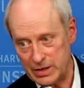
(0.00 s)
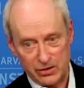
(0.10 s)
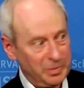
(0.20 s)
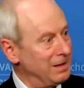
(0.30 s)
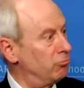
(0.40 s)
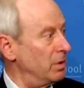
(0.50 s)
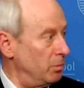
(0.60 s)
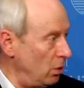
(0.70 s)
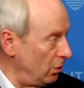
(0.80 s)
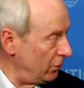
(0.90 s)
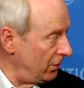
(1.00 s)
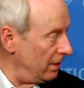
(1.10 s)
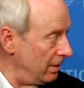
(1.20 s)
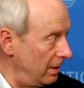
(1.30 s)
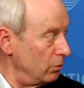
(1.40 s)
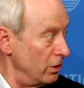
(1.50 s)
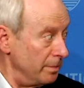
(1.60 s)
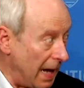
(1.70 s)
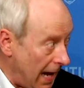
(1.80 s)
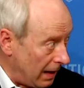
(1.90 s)
that's been proposed that would
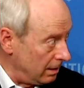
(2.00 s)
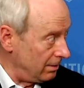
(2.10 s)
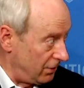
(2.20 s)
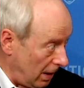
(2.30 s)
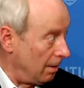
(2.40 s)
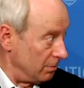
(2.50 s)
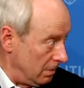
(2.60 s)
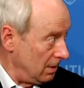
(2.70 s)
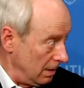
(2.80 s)
ban some